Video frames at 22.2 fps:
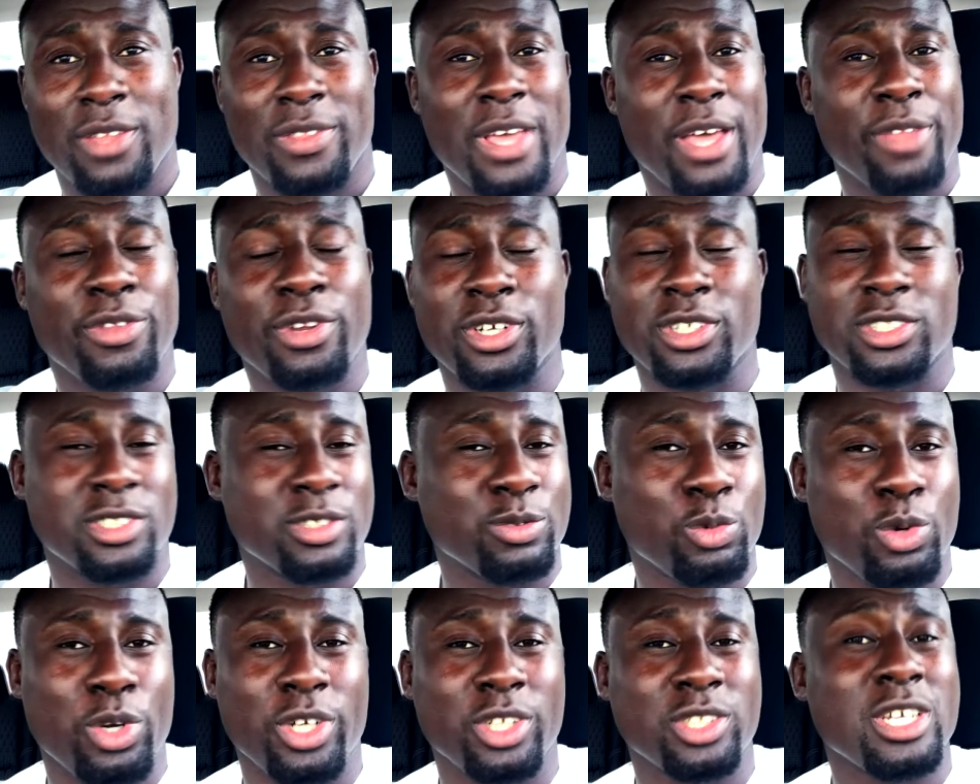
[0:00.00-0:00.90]
Now we're
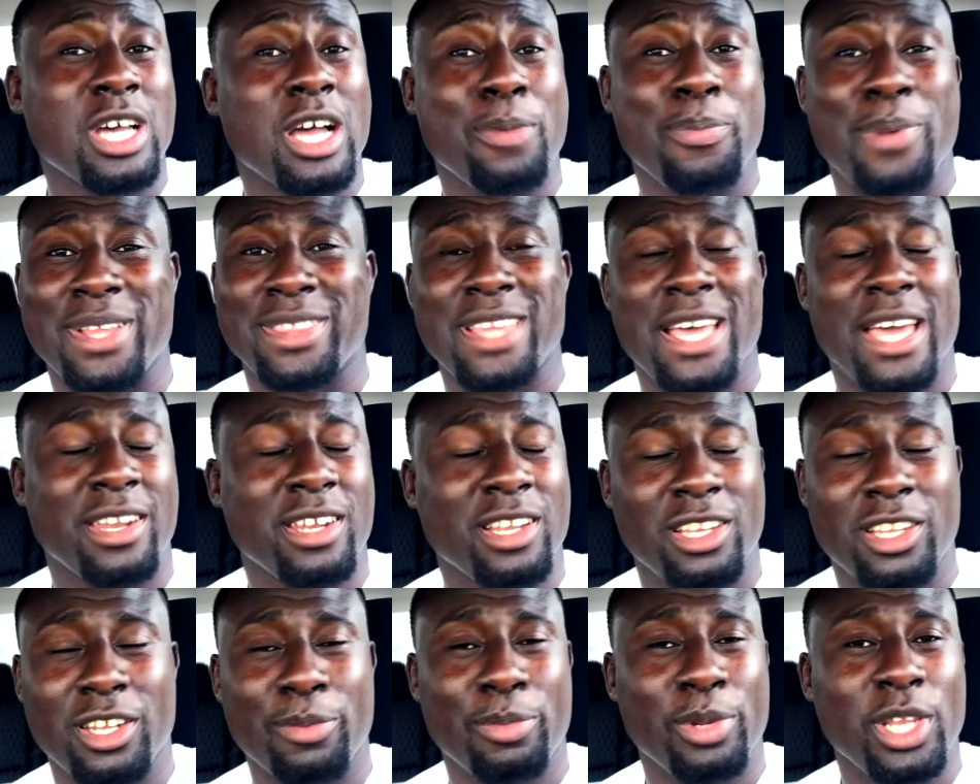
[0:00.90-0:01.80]
going to talk about that
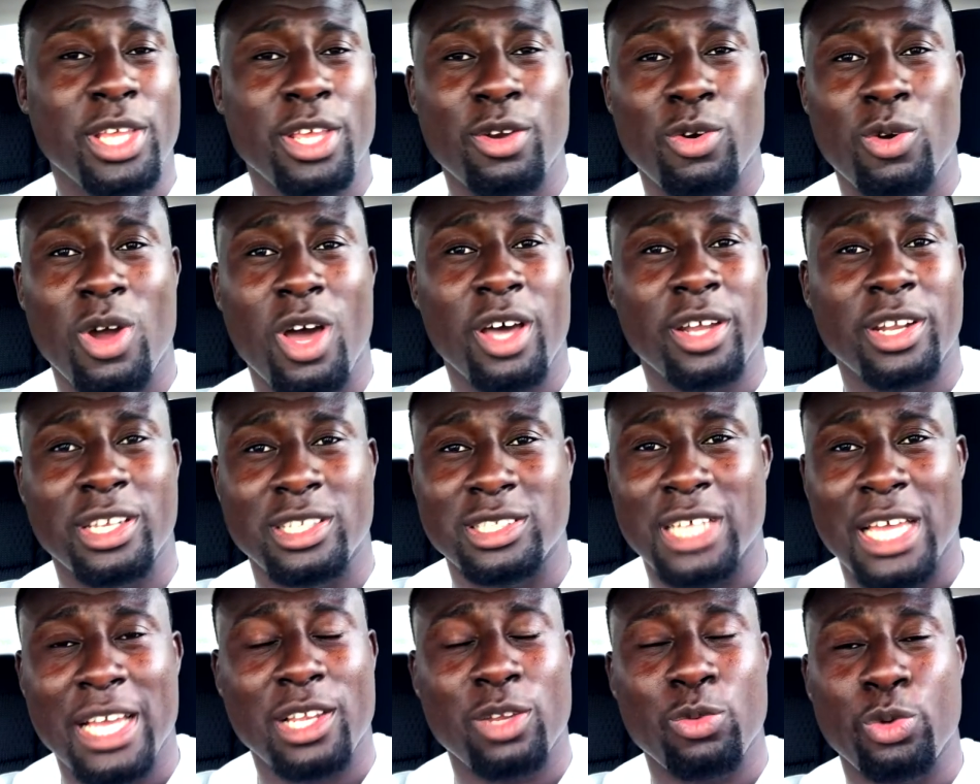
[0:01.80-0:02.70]
a little bit later on,
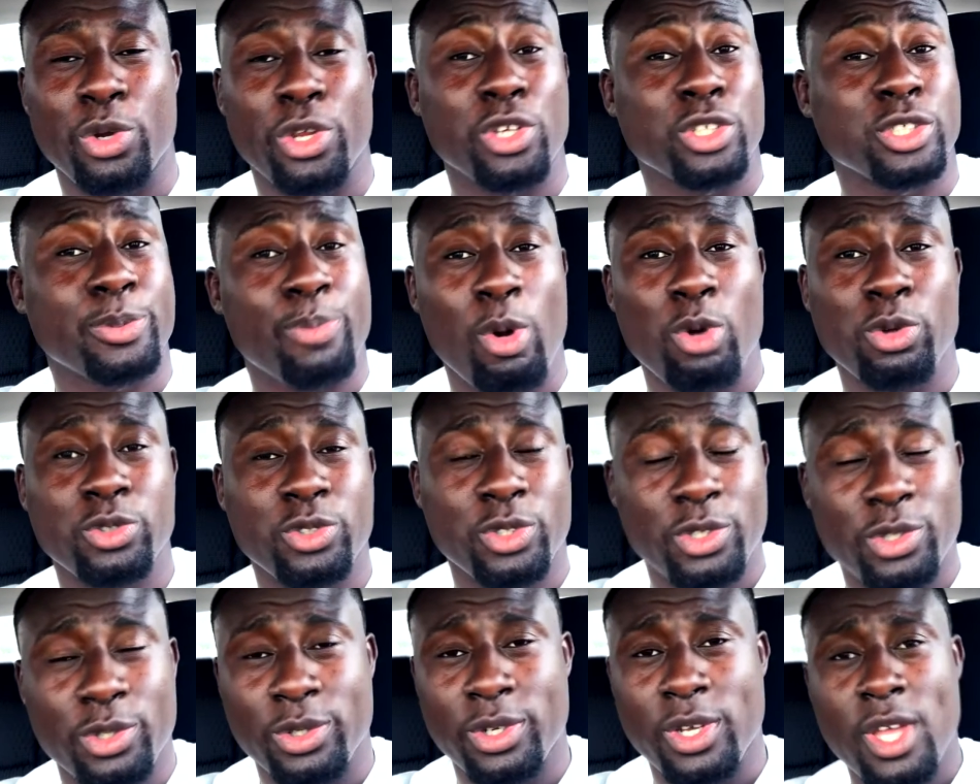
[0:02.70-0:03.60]
exactly what you're supposed
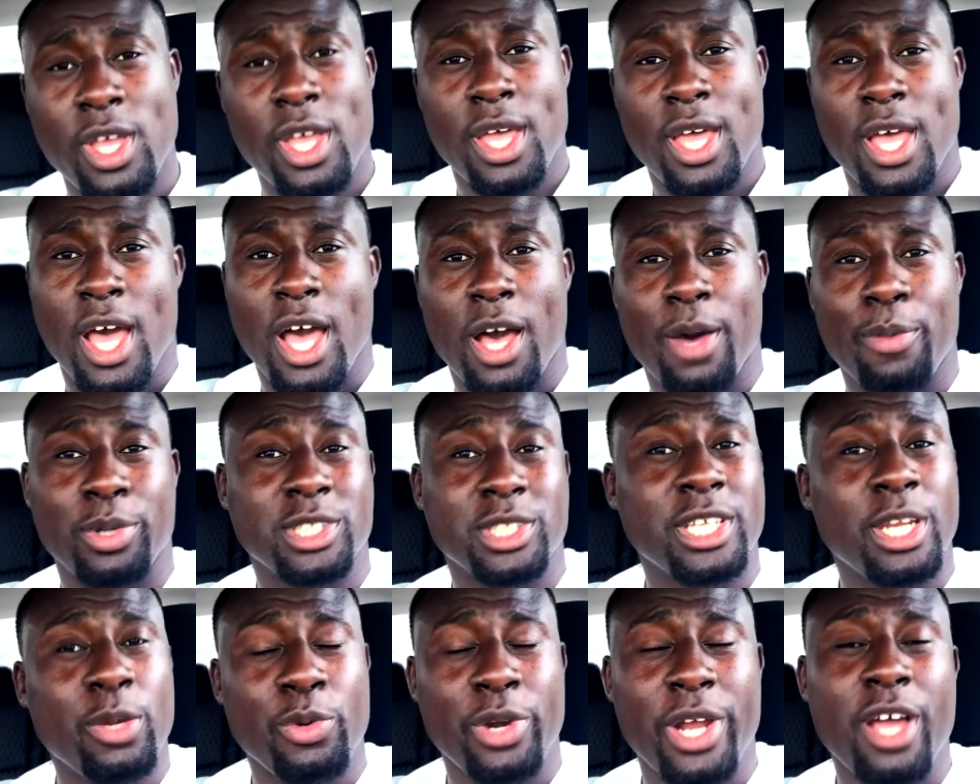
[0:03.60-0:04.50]
to do, but
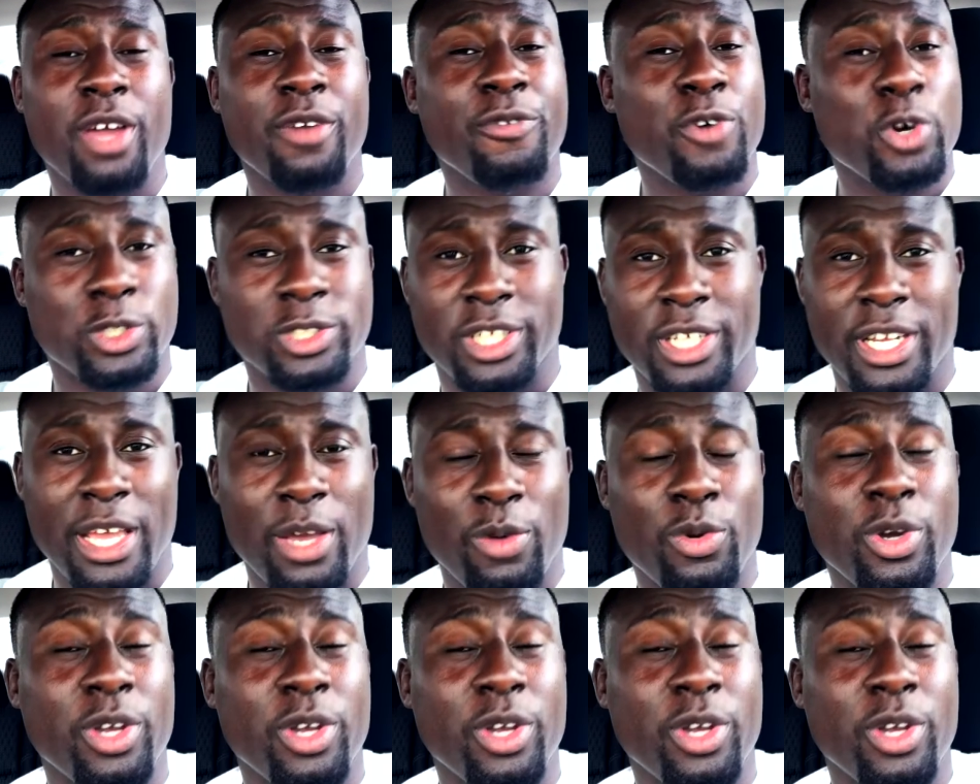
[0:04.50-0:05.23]
today we're not going to focus on that.